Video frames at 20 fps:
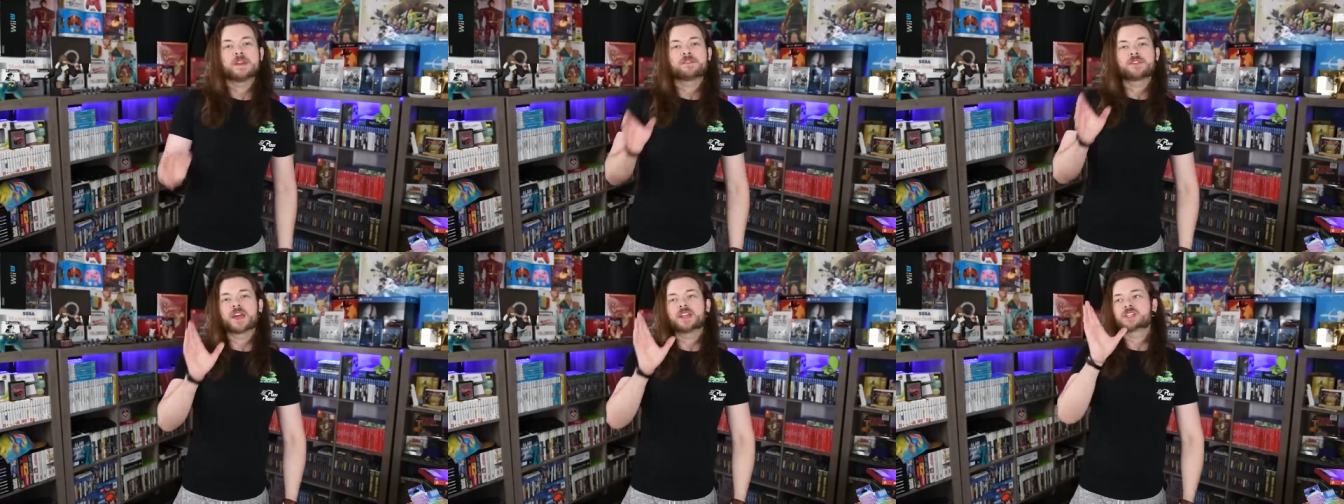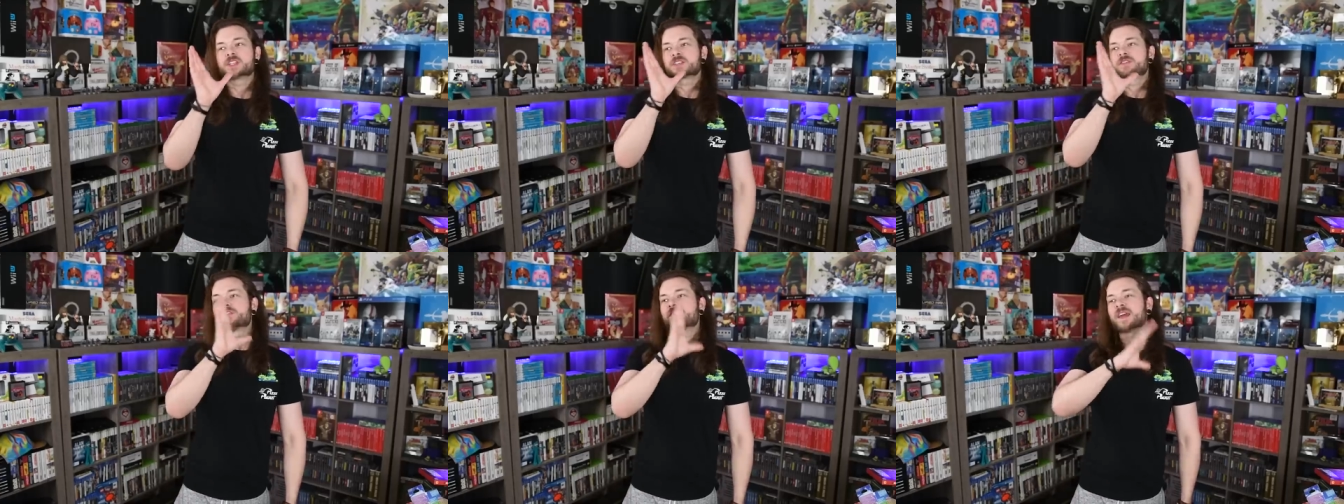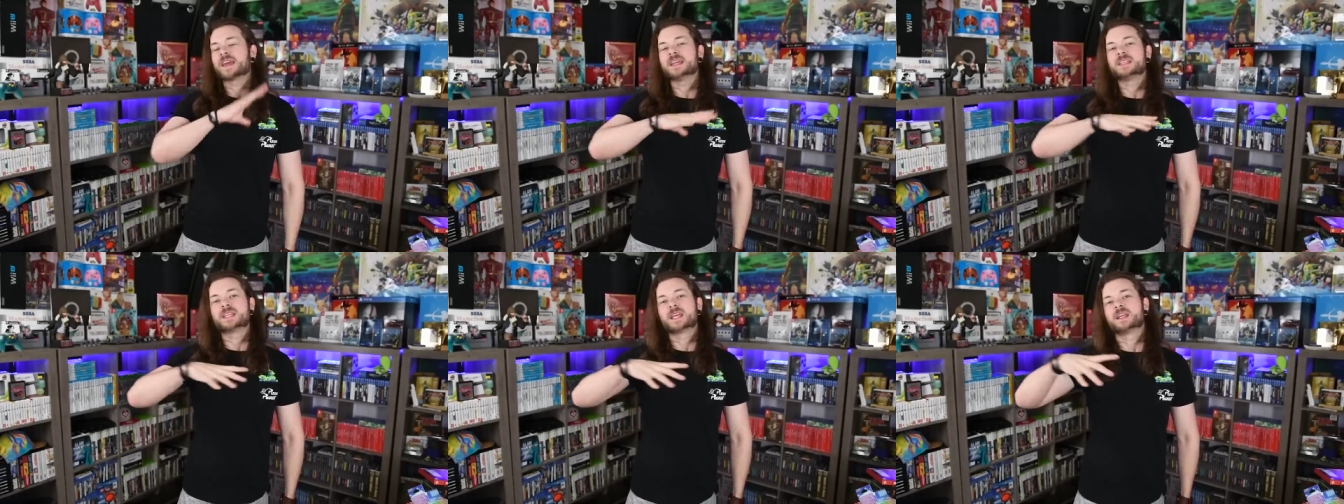if they just
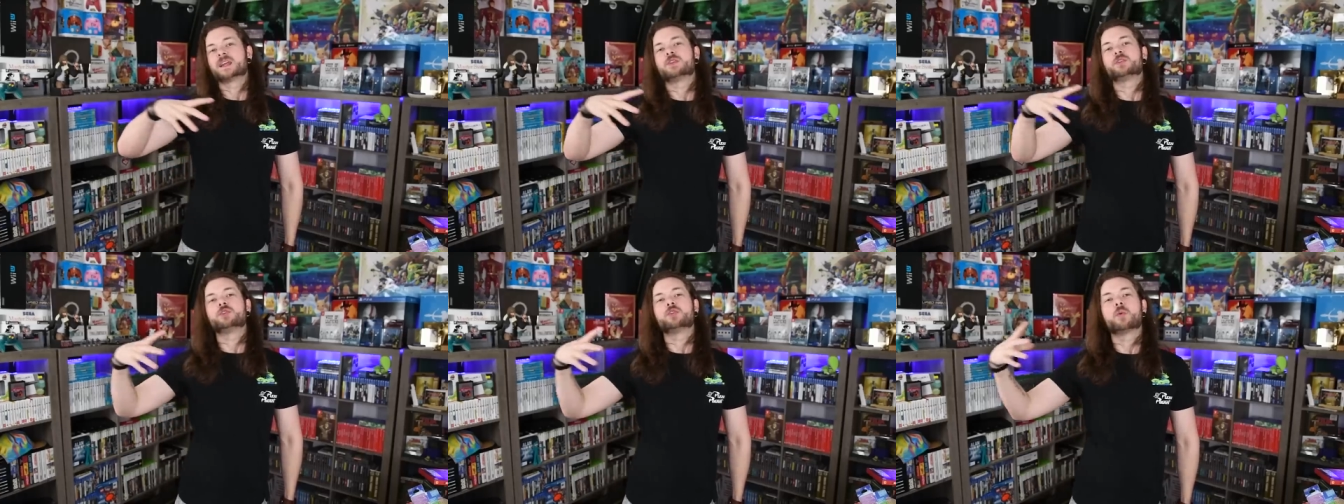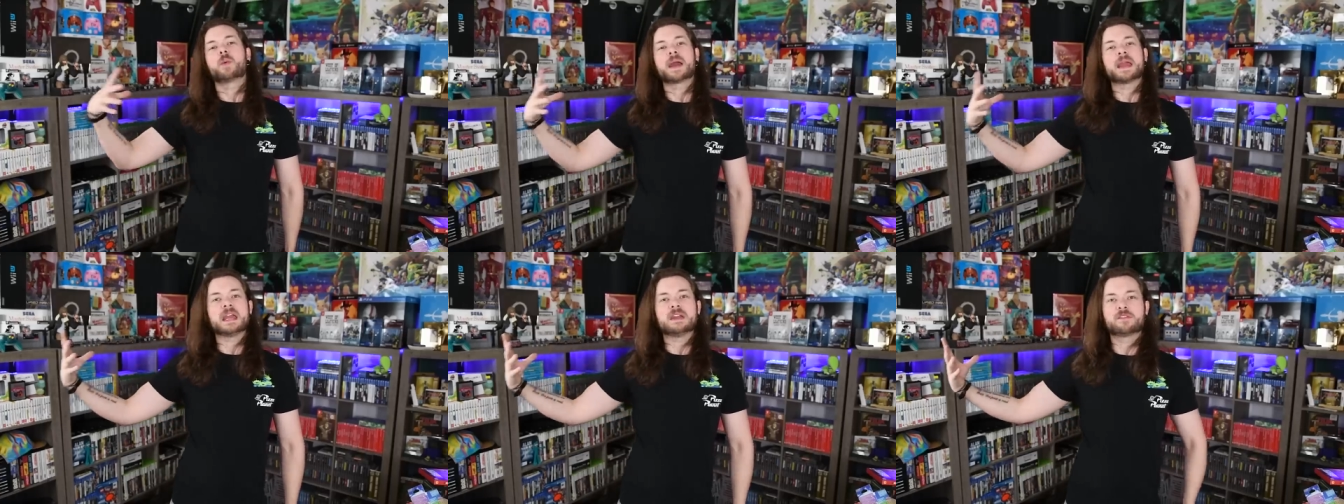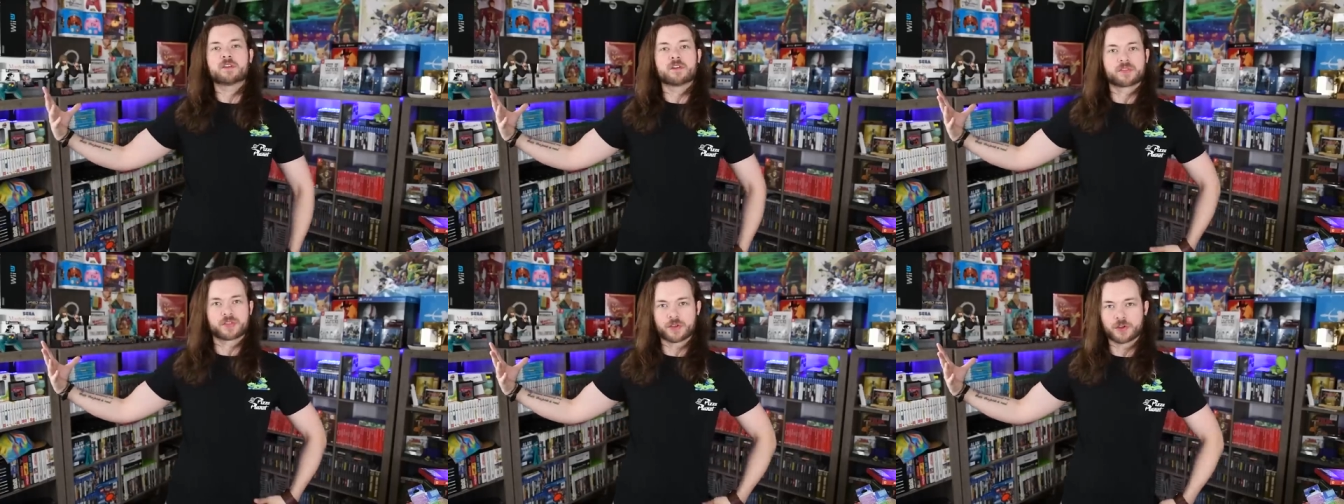phase in a new wave
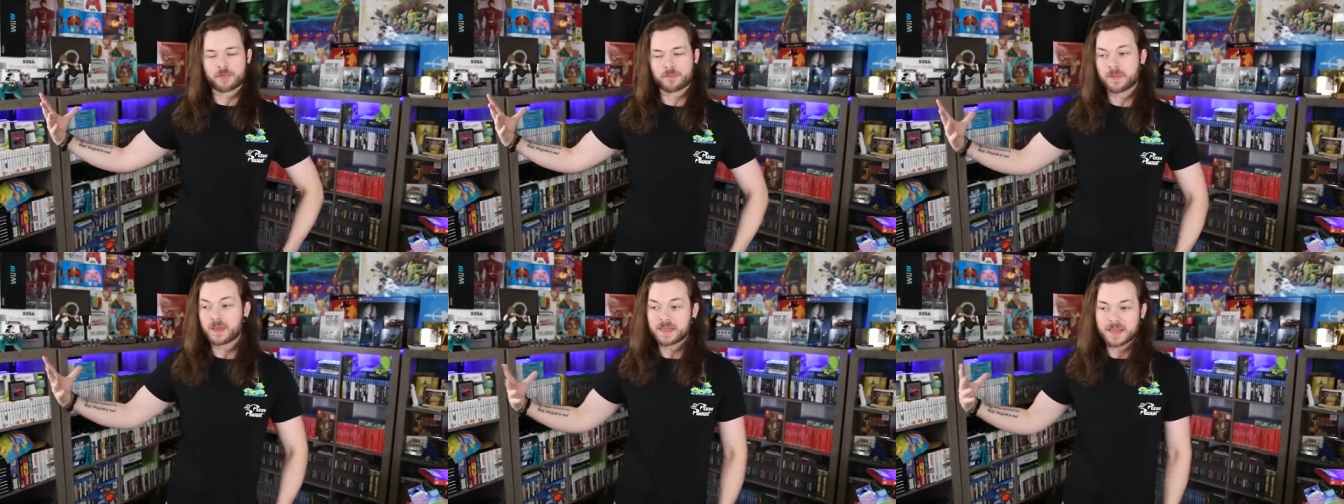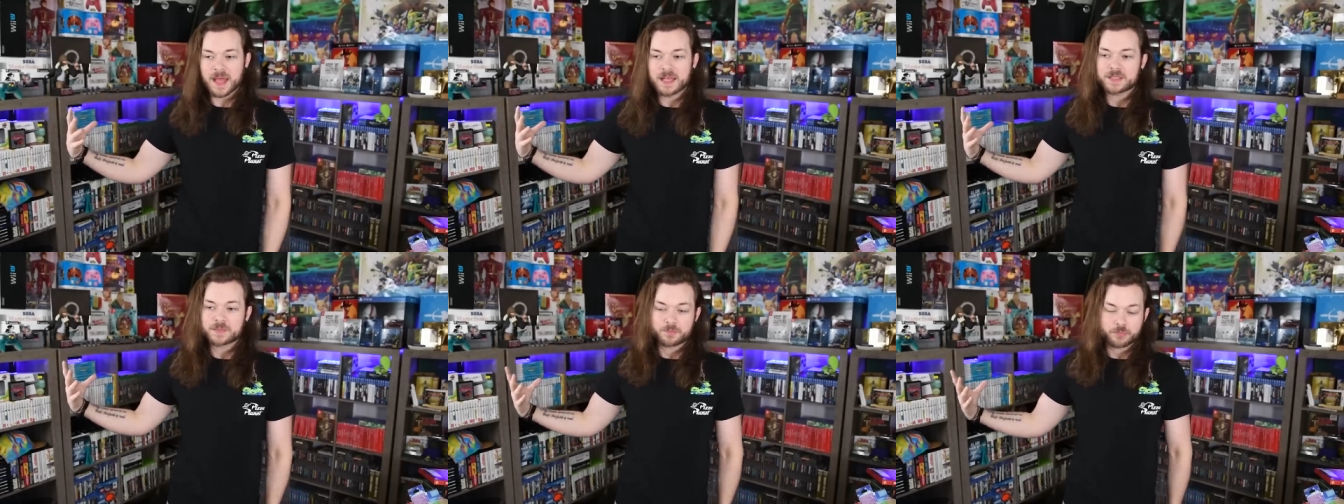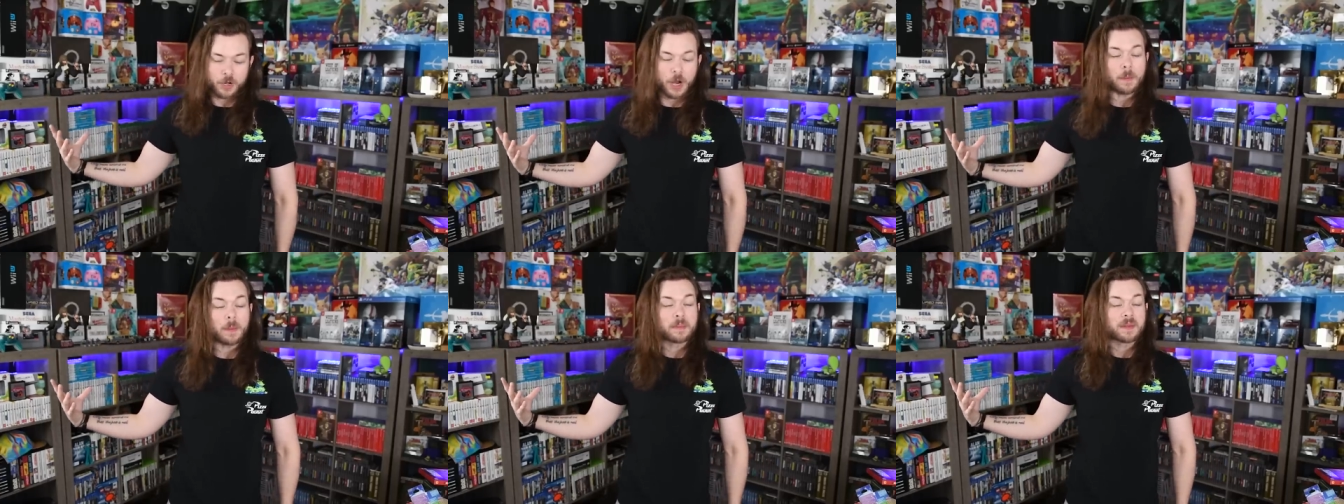of them, and that's
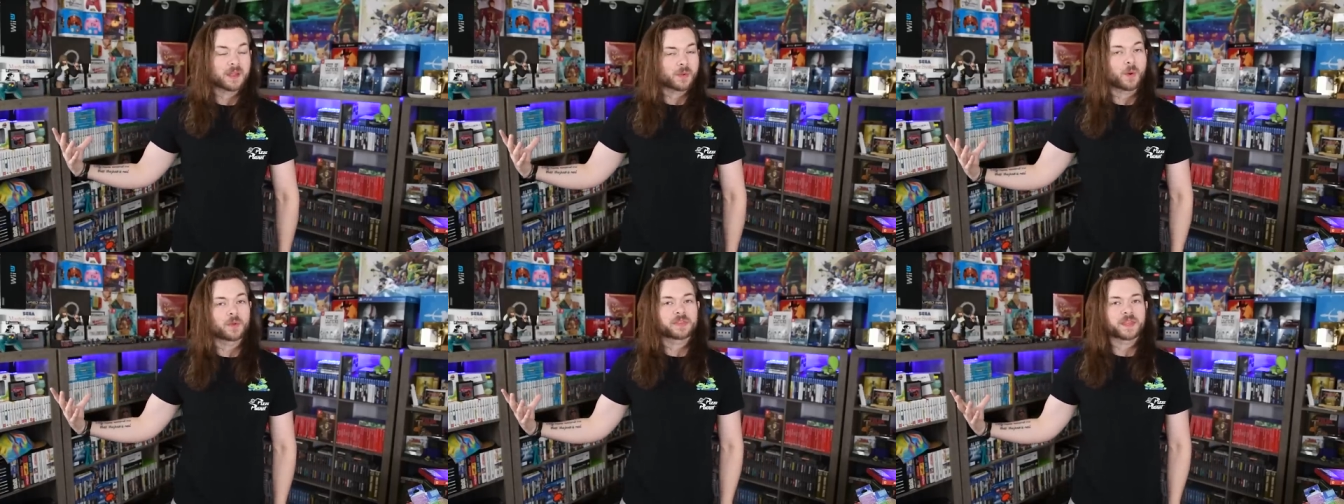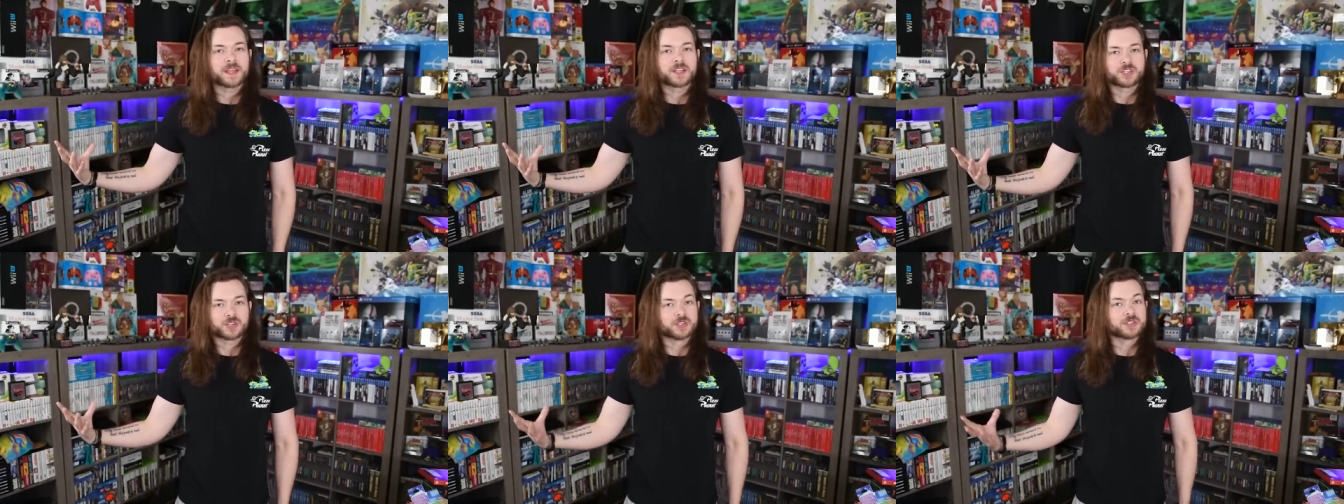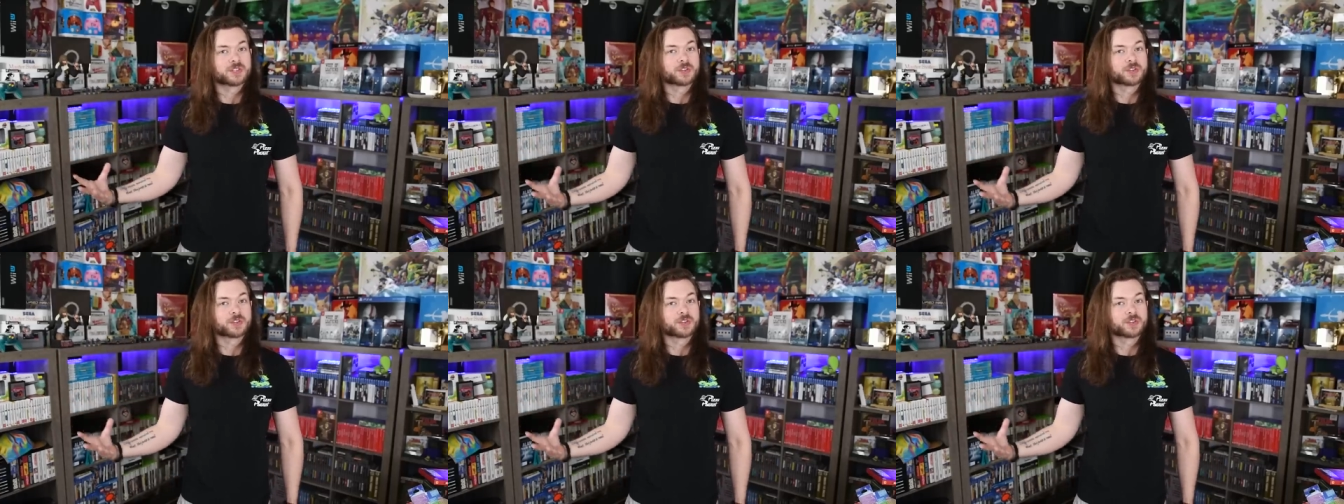probably what they should